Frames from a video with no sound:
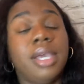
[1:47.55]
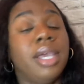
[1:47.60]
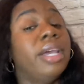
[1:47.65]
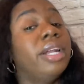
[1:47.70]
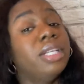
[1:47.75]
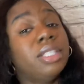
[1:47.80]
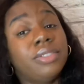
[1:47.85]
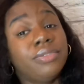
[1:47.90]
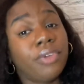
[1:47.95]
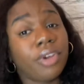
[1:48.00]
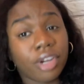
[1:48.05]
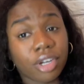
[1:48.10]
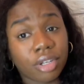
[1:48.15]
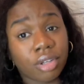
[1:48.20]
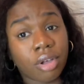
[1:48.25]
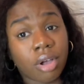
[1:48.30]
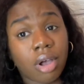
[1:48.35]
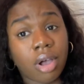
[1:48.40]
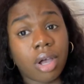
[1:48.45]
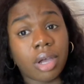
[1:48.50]
It is very
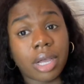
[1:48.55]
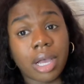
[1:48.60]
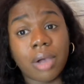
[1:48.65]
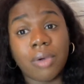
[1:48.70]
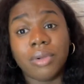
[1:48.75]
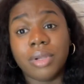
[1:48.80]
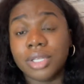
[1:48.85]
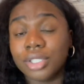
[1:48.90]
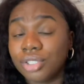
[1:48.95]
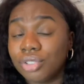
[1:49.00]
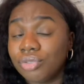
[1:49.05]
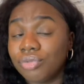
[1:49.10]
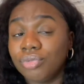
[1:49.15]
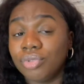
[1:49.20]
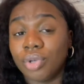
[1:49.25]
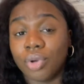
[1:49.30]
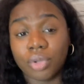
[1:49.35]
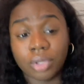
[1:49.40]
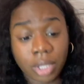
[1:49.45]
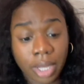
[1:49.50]
long, I will let you
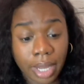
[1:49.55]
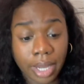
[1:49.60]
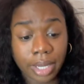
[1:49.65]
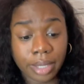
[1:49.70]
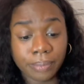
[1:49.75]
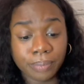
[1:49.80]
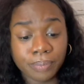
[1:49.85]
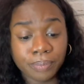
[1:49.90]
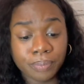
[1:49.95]
know that.